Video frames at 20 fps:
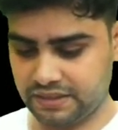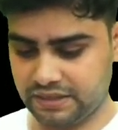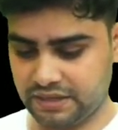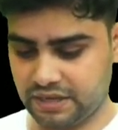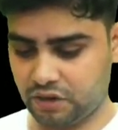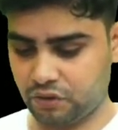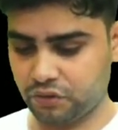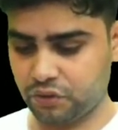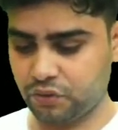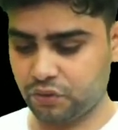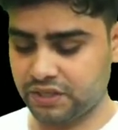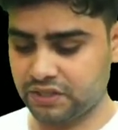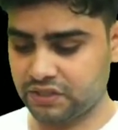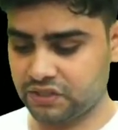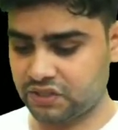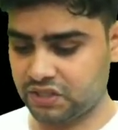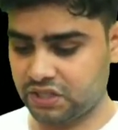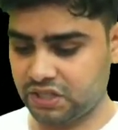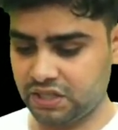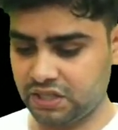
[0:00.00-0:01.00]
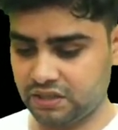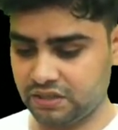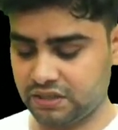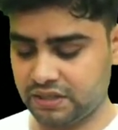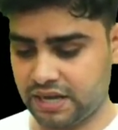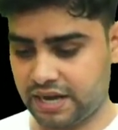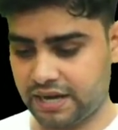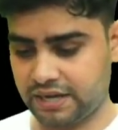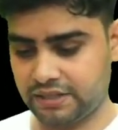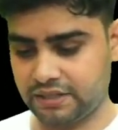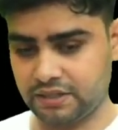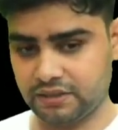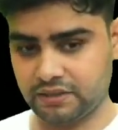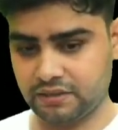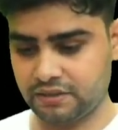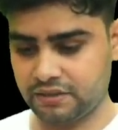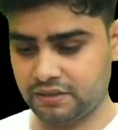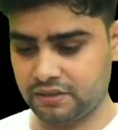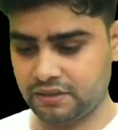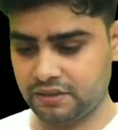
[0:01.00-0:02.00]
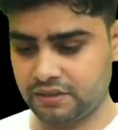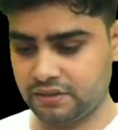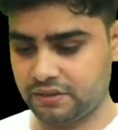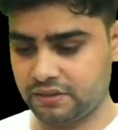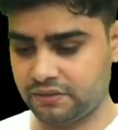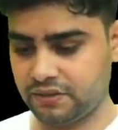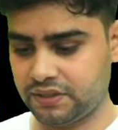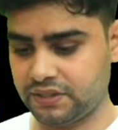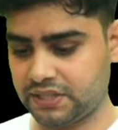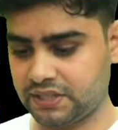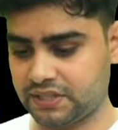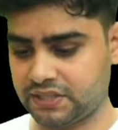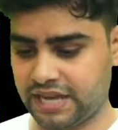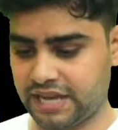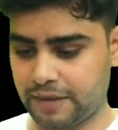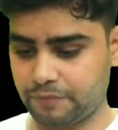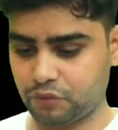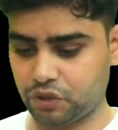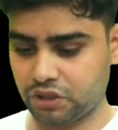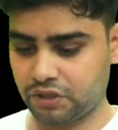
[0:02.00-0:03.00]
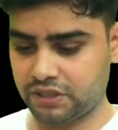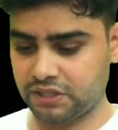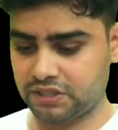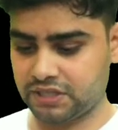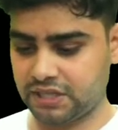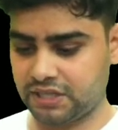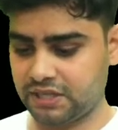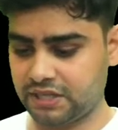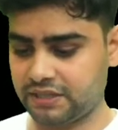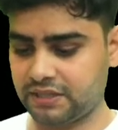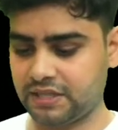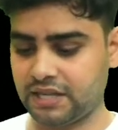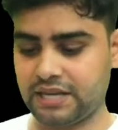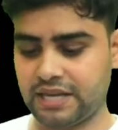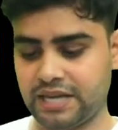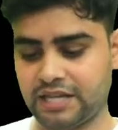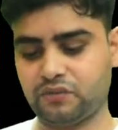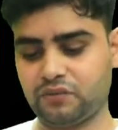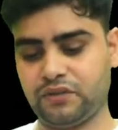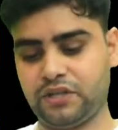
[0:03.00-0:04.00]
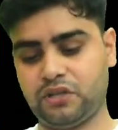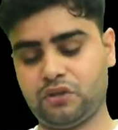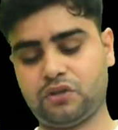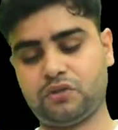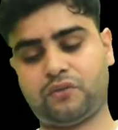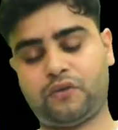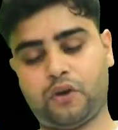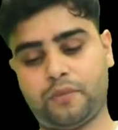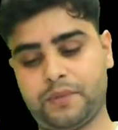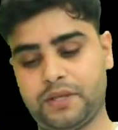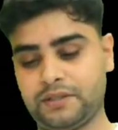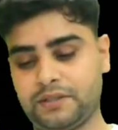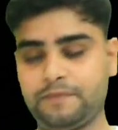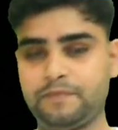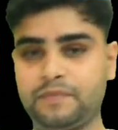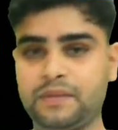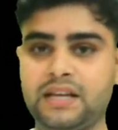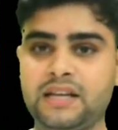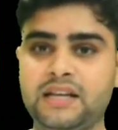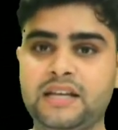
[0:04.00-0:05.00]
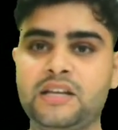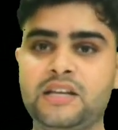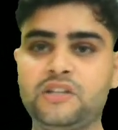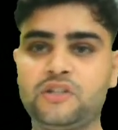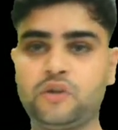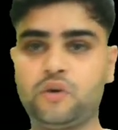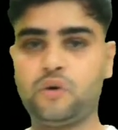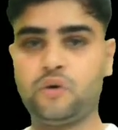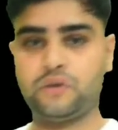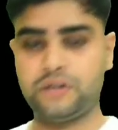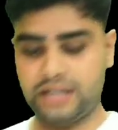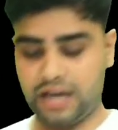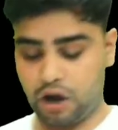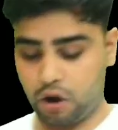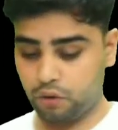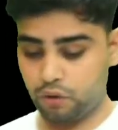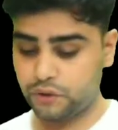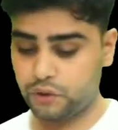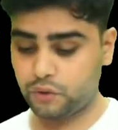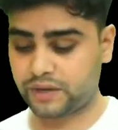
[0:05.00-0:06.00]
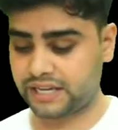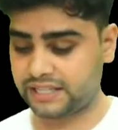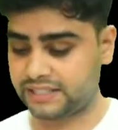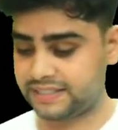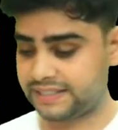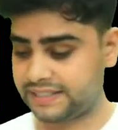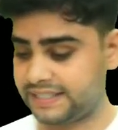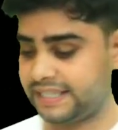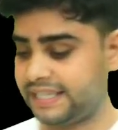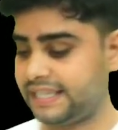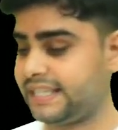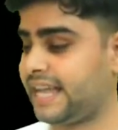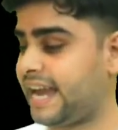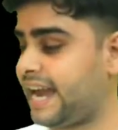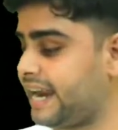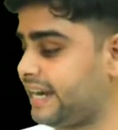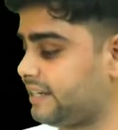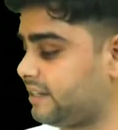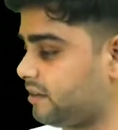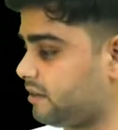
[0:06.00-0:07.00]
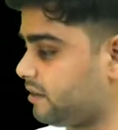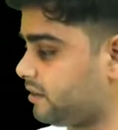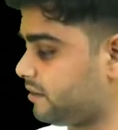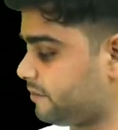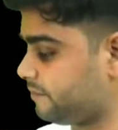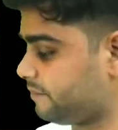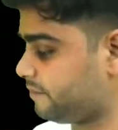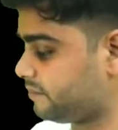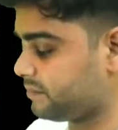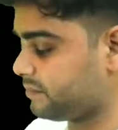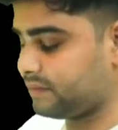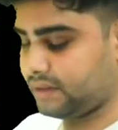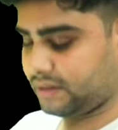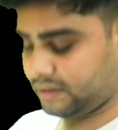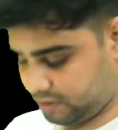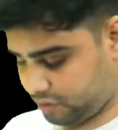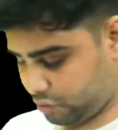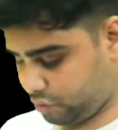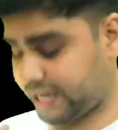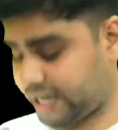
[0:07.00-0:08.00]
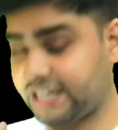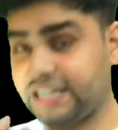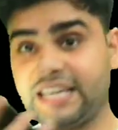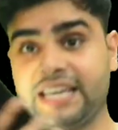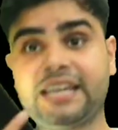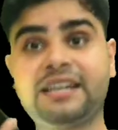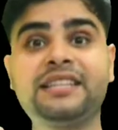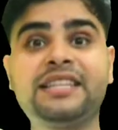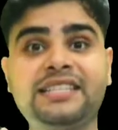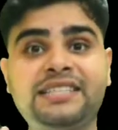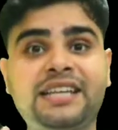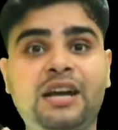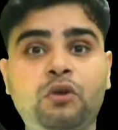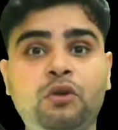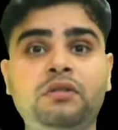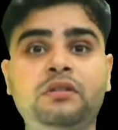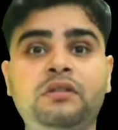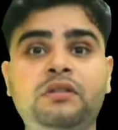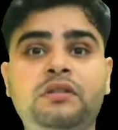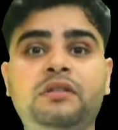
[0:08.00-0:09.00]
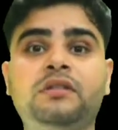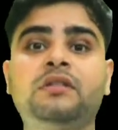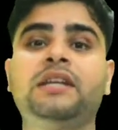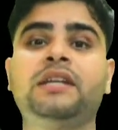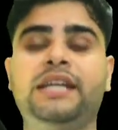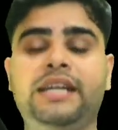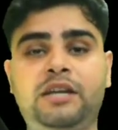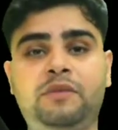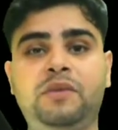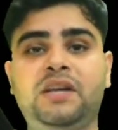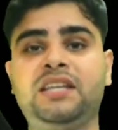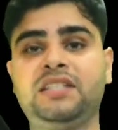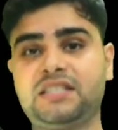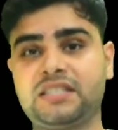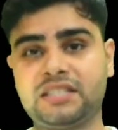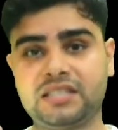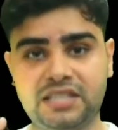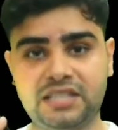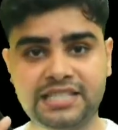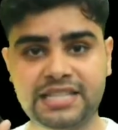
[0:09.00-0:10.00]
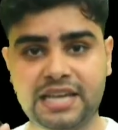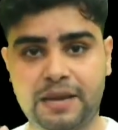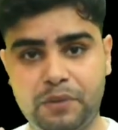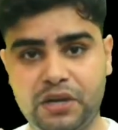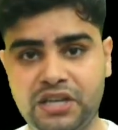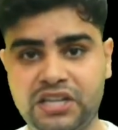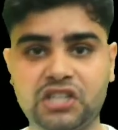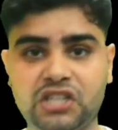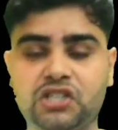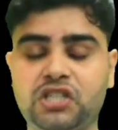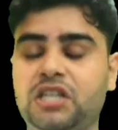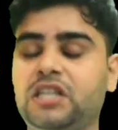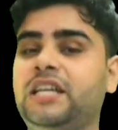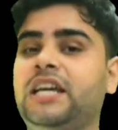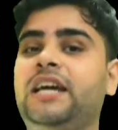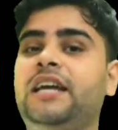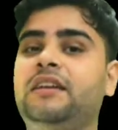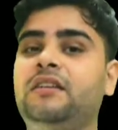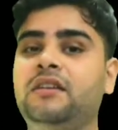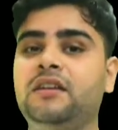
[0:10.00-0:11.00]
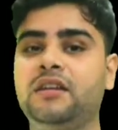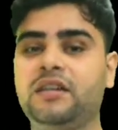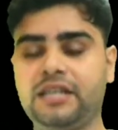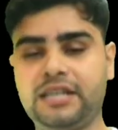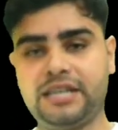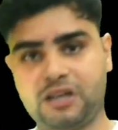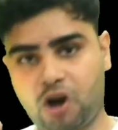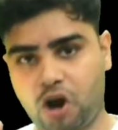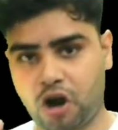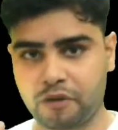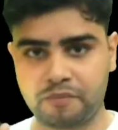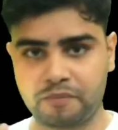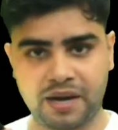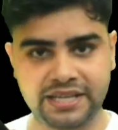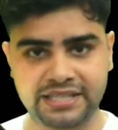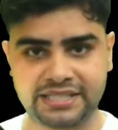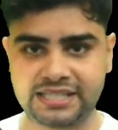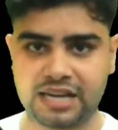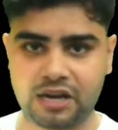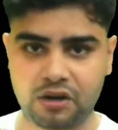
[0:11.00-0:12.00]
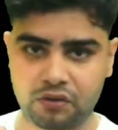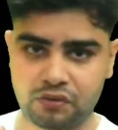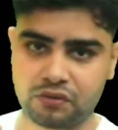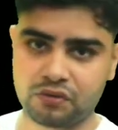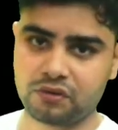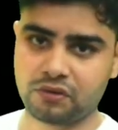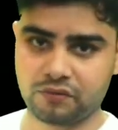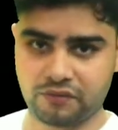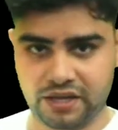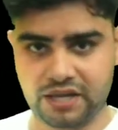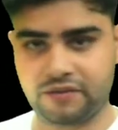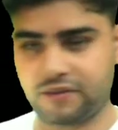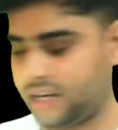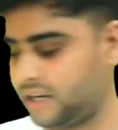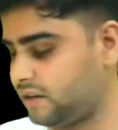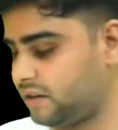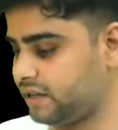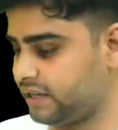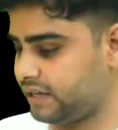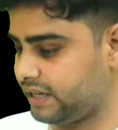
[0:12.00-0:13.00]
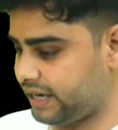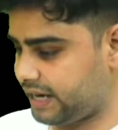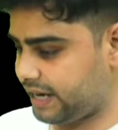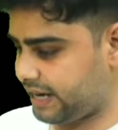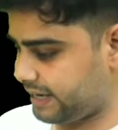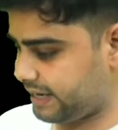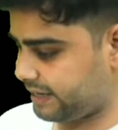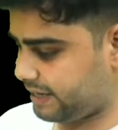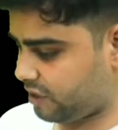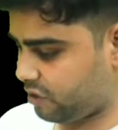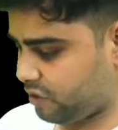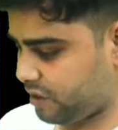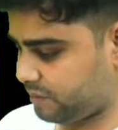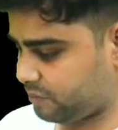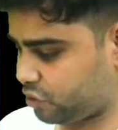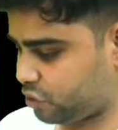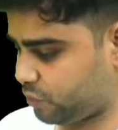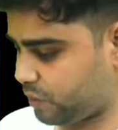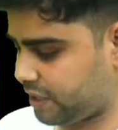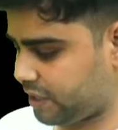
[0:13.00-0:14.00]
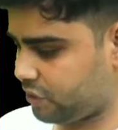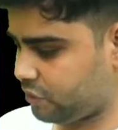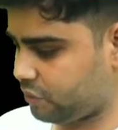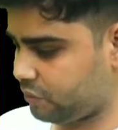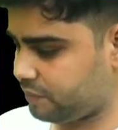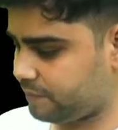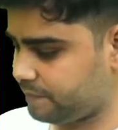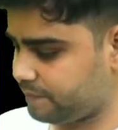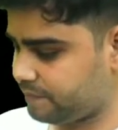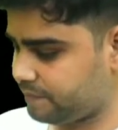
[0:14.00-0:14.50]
now you can see that uh, this is captured skin and the last video is from this so now you can see that uh, you can hear the sound it means this application can record my sound very well and now i'm showing you